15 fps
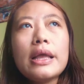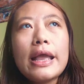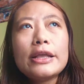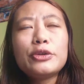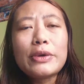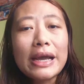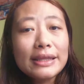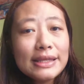And
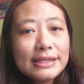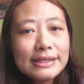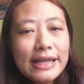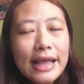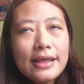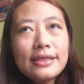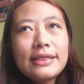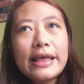to
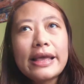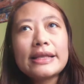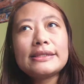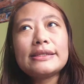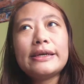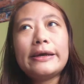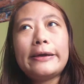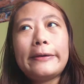understand
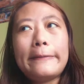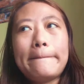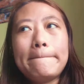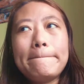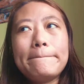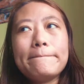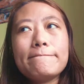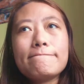that um,
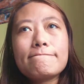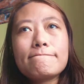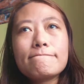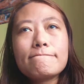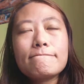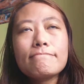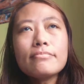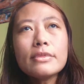
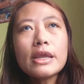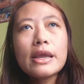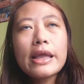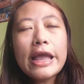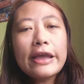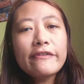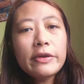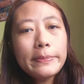
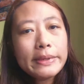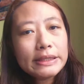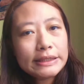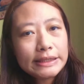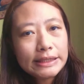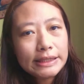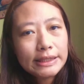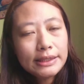
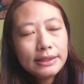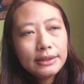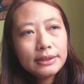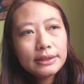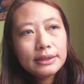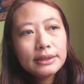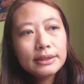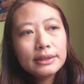everybody
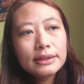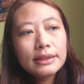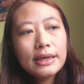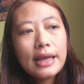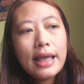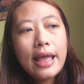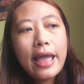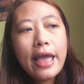
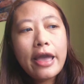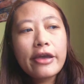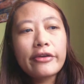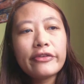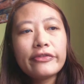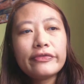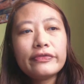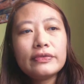have
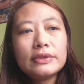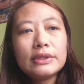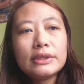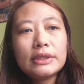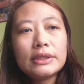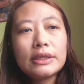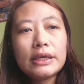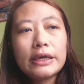
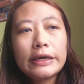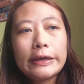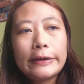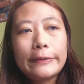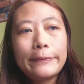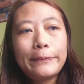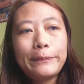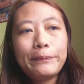
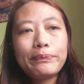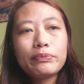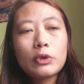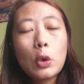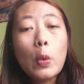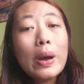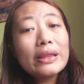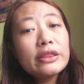uh,
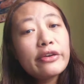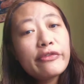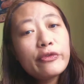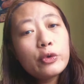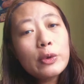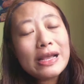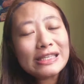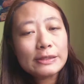
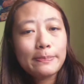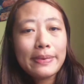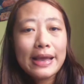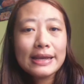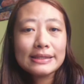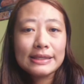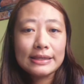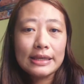wonderful
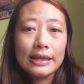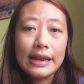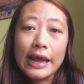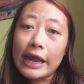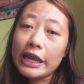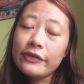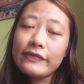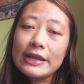aspects in the
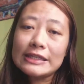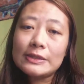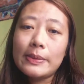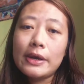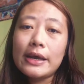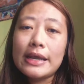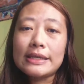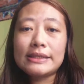life as
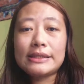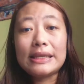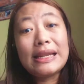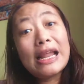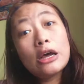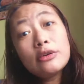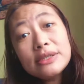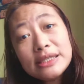well as the
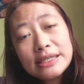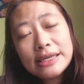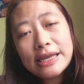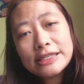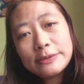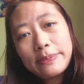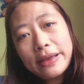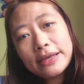lousy
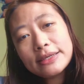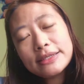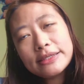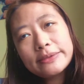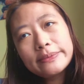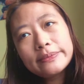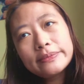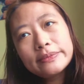aspects.